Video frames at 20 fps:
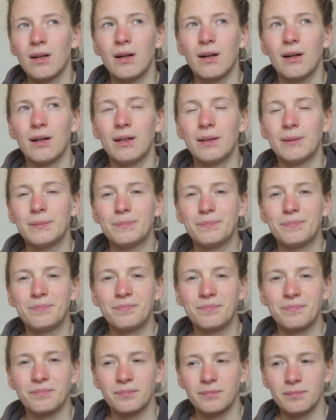
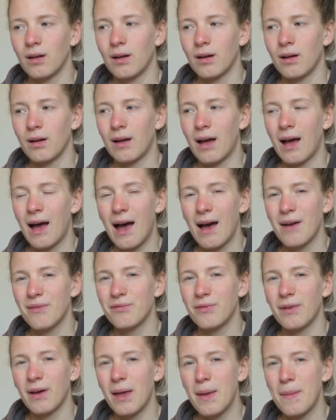
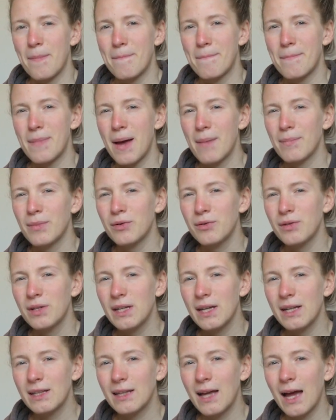have a
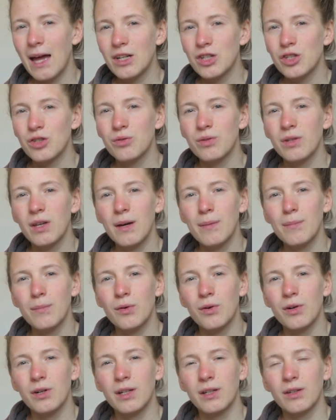memory attached to them,
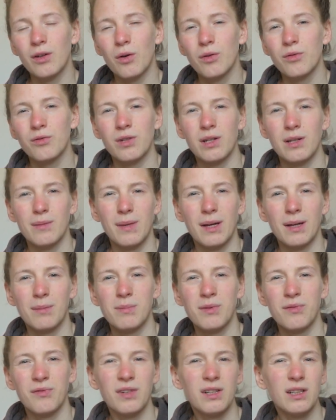or they don't really make
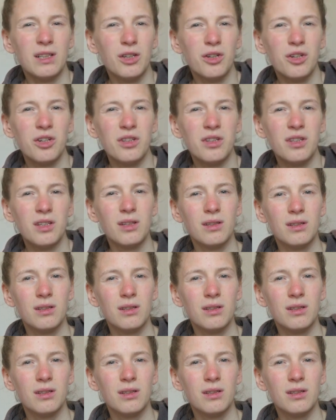me feel good.